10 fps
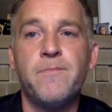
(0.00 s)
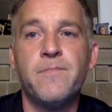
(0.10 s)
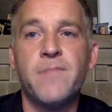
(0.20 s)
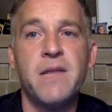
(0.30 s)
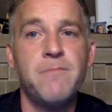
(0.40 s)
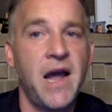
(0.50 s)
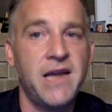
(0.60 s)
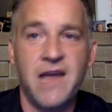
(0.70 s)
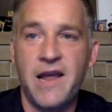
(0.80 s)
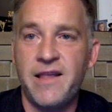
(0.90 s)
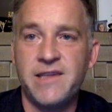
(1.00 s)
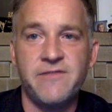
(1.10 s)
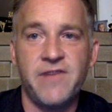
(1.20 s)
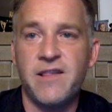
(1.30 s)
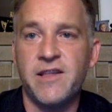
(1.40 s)
In my dialect of
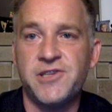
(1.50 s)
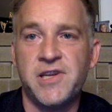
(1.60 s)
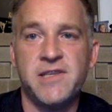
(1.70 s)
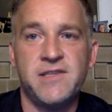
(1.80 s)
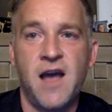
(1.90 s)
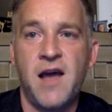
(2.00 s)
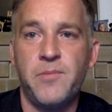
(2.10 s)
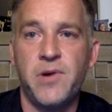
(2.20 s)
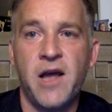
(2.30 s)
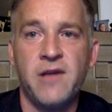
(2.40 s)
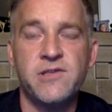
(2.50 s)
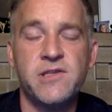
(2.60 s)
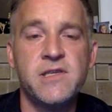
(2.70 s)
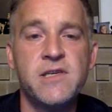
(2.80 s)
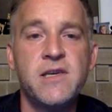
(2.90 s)
English, it is not
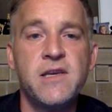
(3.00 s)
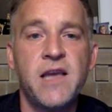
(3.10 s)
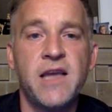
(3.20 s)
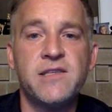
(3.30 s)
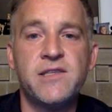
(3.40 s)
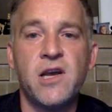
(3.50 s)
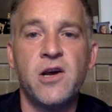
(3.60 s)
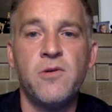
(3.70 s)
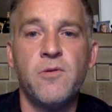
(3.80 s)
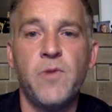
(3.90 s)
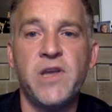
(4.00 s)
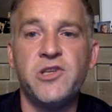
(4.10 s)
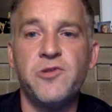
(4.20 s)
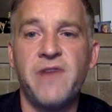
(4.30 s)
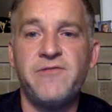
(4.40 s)
pronounced. And so we
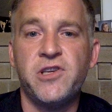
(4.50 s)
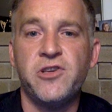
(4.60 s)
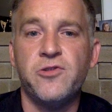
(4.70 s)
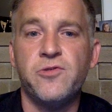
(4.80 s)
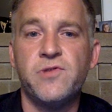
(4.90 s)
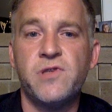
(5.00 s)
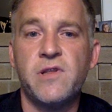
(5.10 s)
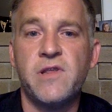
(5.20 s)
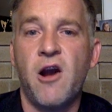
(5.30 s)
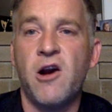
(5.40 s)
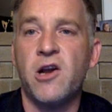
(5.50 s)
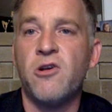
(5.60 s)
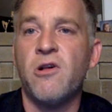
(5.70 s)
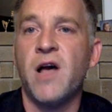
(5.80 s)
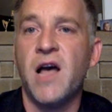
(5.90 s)
do have to use the
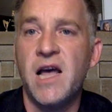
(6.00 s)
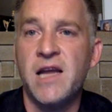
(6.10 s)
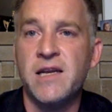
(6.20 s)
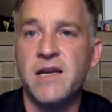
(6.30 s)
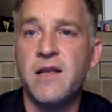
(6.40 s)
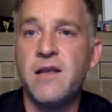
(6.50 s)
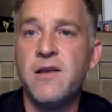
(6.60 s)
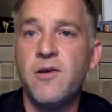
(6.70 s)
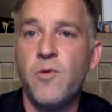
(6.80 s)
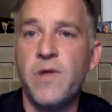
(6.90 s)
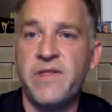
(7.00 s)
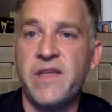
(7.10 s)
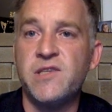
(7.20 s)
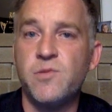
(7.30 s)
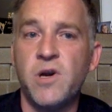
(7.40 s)
article un with
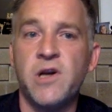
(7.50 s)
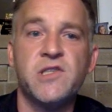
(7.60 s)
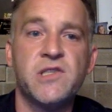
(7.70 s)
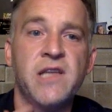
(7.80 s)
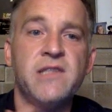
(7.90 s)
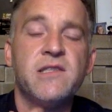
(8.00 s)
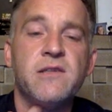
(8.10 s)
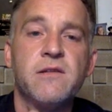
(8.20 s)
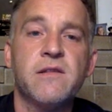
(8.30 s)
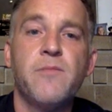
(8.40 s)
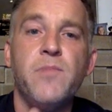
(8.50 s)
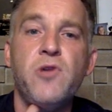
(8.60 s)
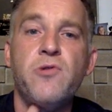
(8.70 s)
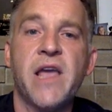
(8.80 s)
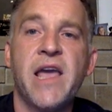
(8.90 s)
these words, since the
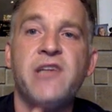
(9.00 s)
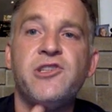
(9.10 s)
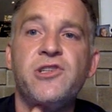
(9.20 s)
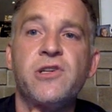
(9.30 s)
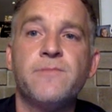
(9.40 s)
mute H